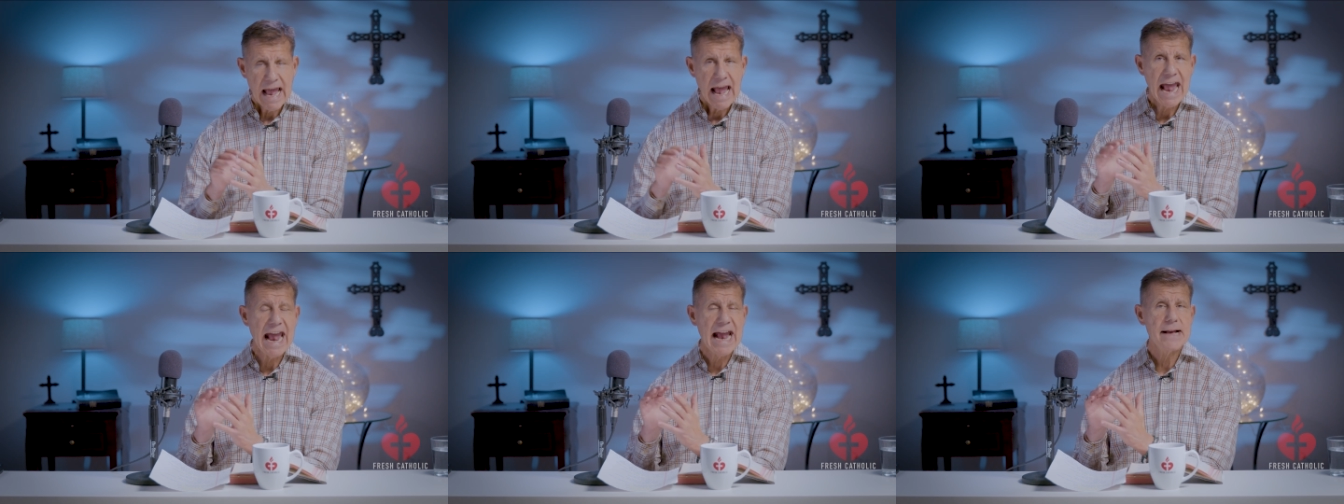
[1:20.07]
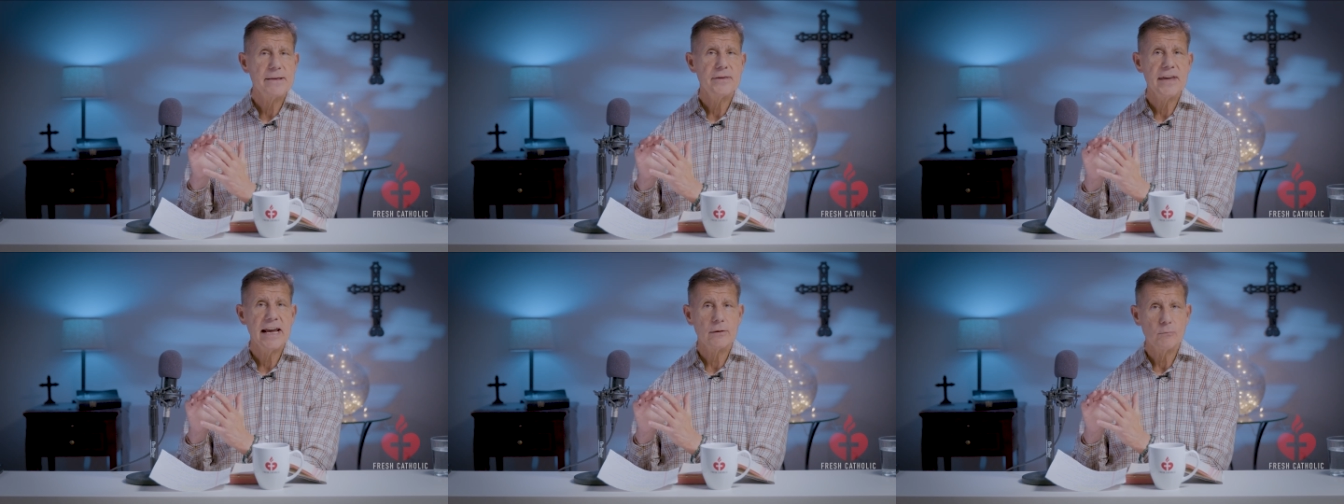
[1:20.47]

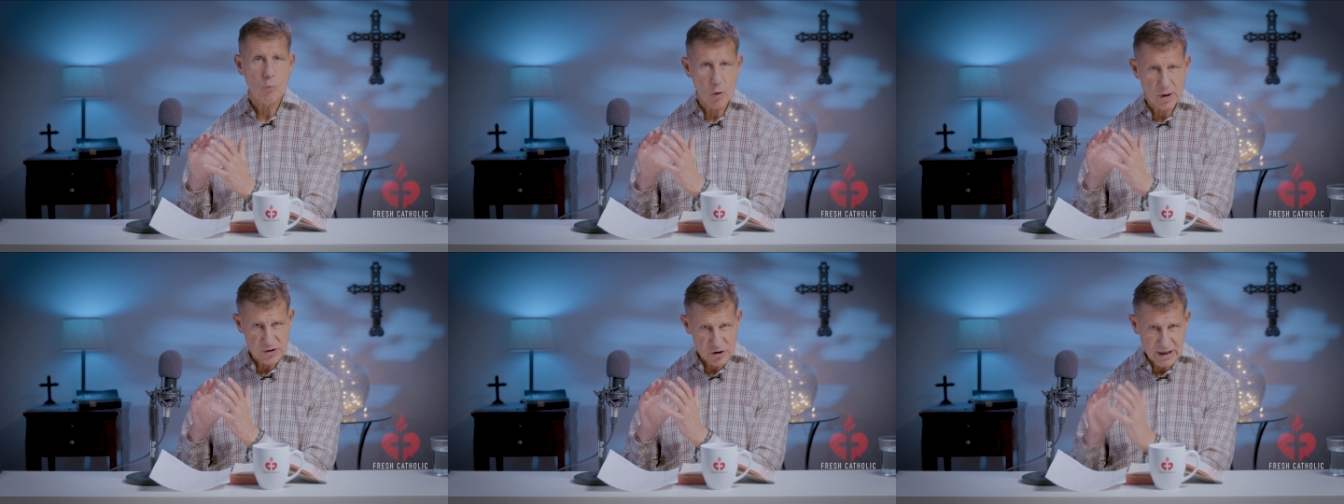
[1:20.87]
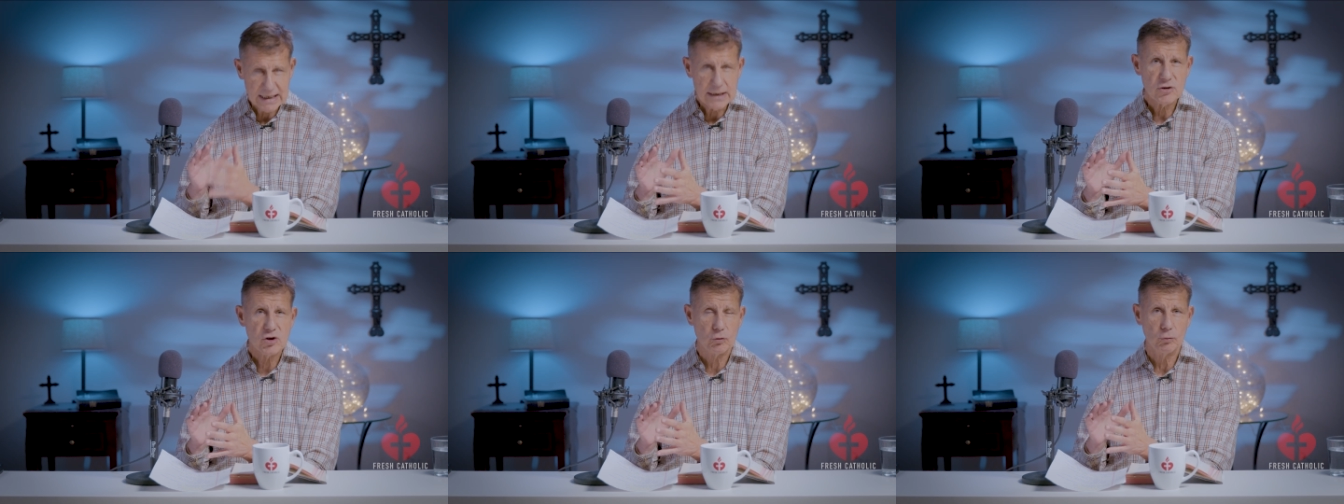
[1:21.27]
and then once
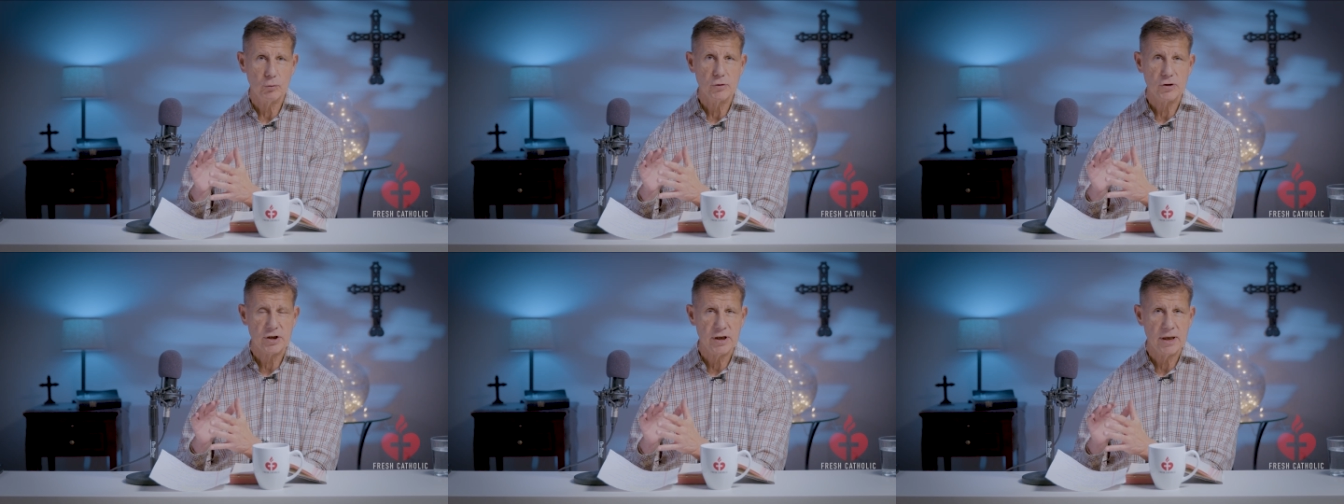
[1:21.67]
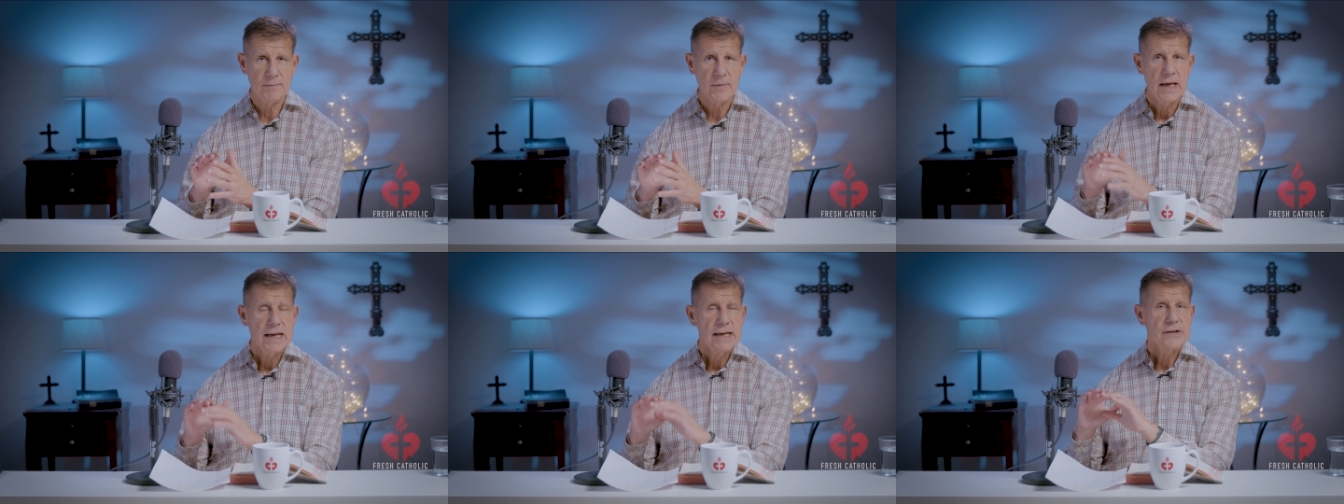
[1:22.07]
in Jerusalem,